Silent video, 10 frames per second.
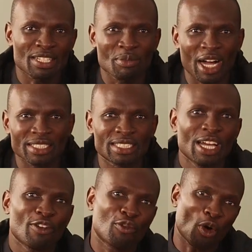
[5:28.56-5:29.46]
demand
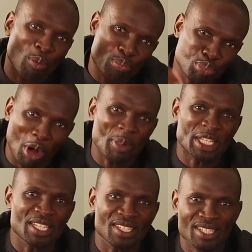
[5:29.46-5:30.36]
for
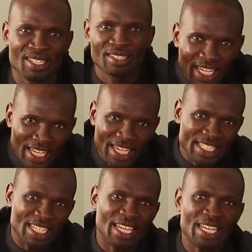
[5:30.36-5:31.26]
properties. Key
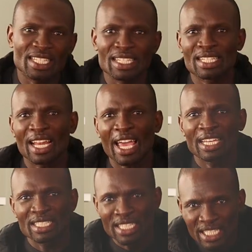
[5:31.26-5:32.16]
indicators like
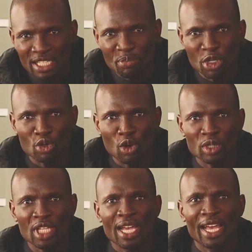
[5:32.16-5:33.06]
GDP
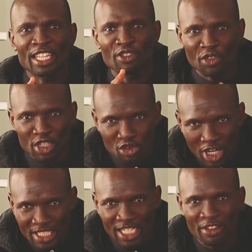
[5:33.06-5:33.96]
growth and
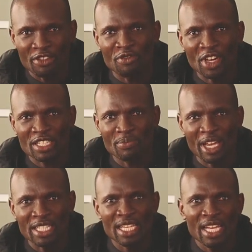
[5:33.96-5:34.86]
infrastructure
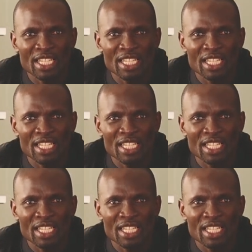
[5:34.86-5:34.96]
investment